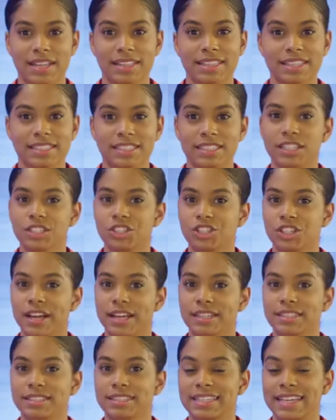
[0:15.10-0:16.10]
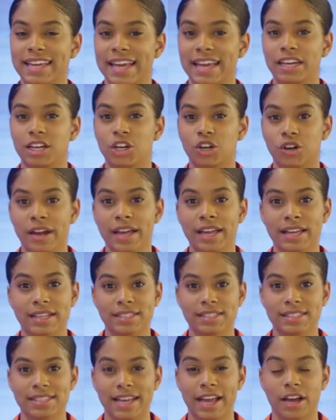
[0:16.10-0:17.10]
This is a chance to gain a great
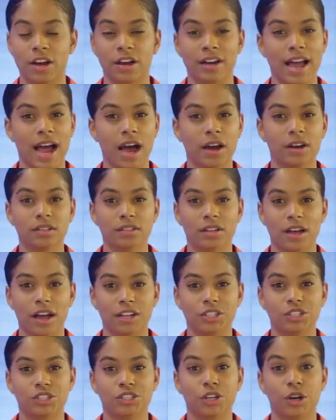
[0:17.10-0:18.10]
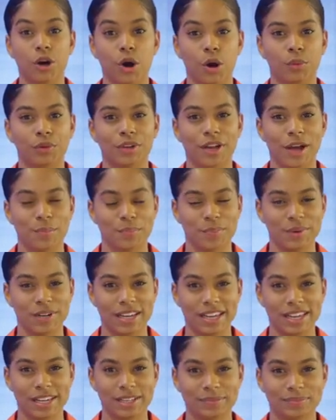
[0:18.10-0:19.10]
insight on how to launch your own
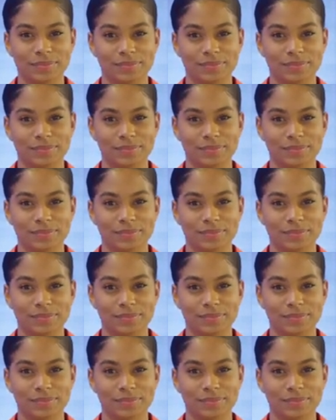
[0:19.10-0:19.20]
company.